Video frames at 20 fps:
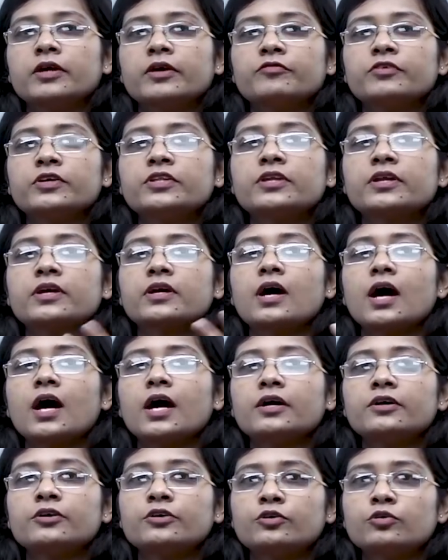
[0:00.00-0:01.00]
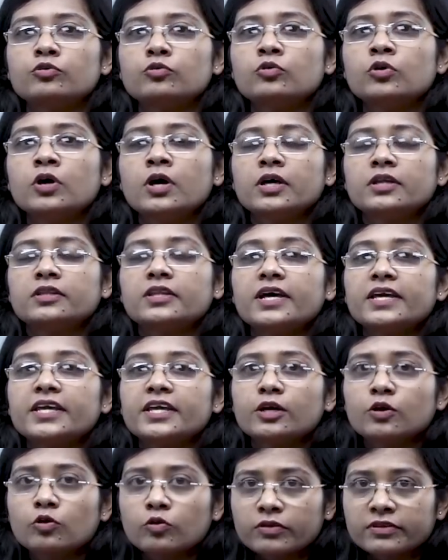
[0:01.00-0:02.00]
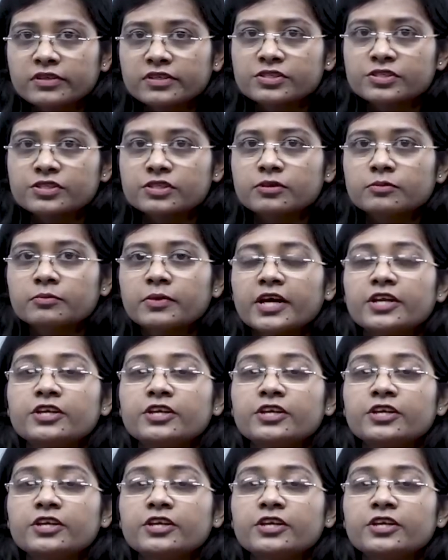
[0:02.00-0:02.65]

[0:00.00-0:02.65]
with regard to the ecosystem.